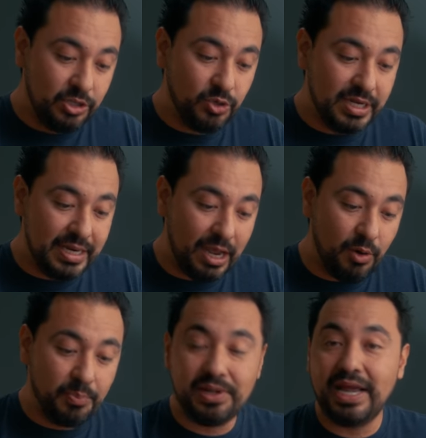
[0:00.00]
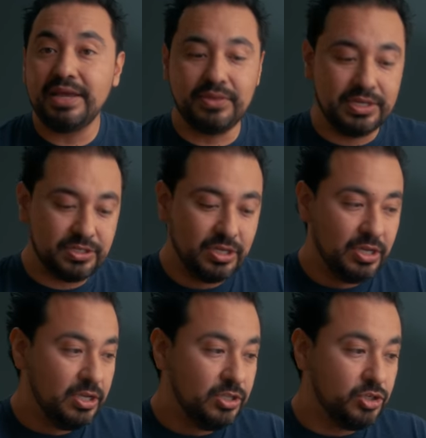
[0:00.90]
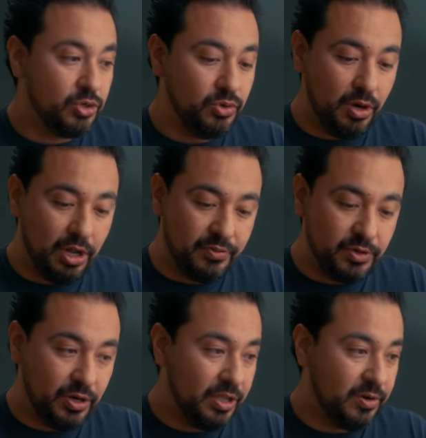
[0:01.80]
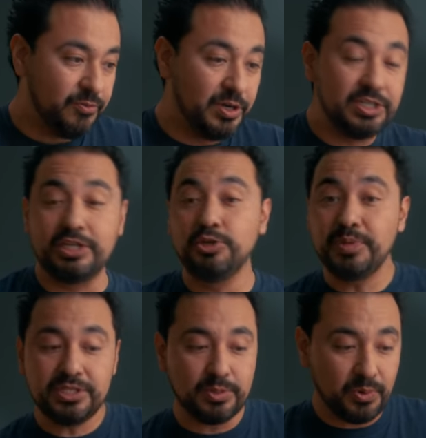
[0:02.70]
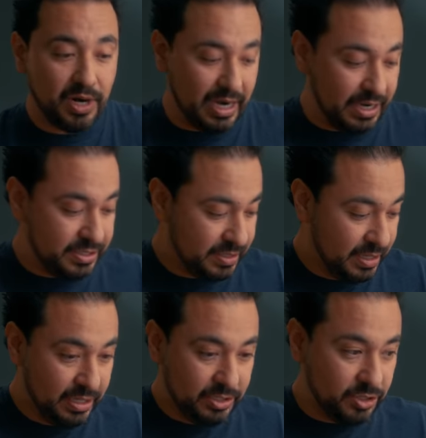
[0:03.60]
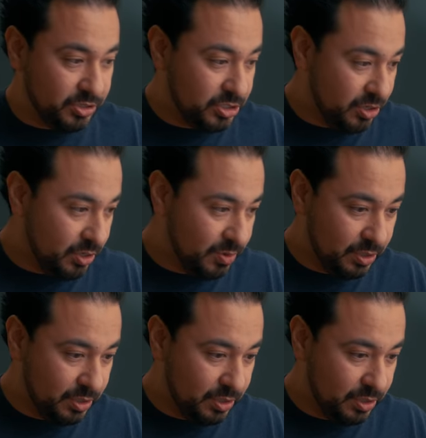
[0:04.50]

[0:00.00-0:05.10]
you can now apply this to all of your other footage, and you'd be surprised. So I'll show you